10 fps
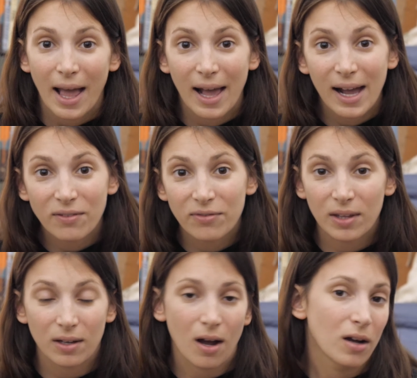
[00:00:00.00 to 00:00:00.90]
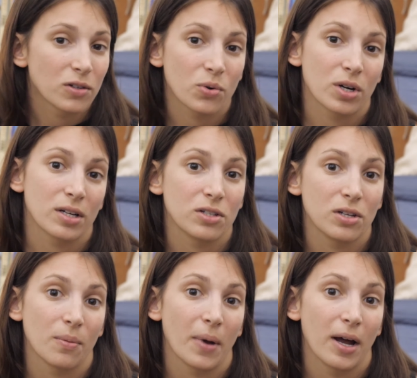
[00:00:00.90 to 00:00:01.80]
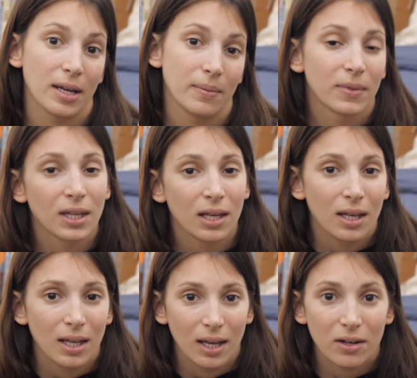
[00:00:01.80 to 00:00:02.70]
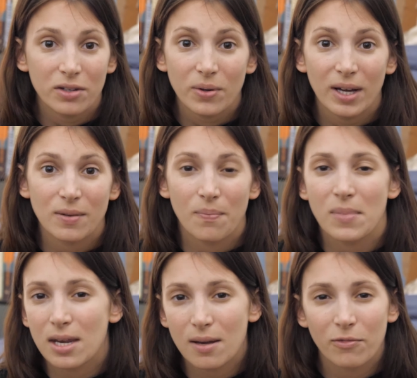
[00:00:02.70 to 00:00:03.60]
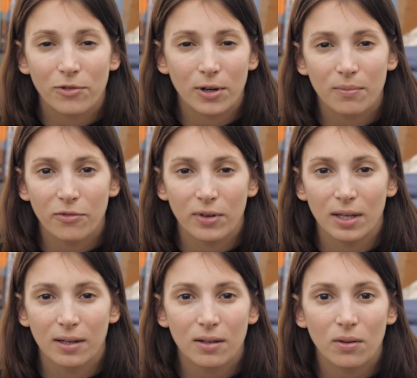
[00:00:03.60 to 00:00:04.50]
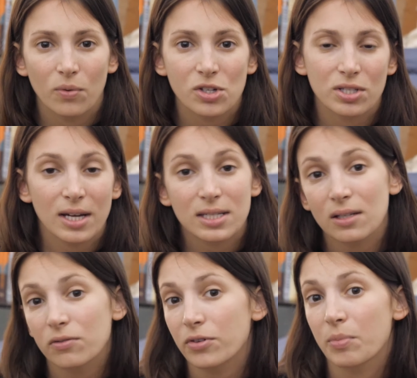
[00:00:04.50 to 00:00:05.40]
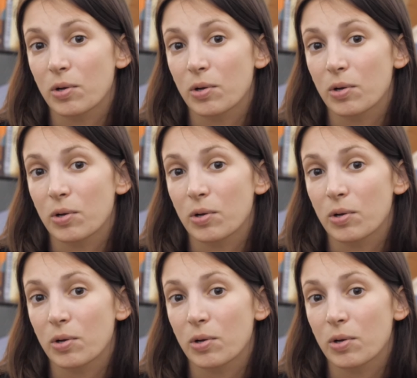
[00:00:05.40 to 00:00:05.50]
and feel it contouring to your body. It also has a medium firm feel, which is ideal for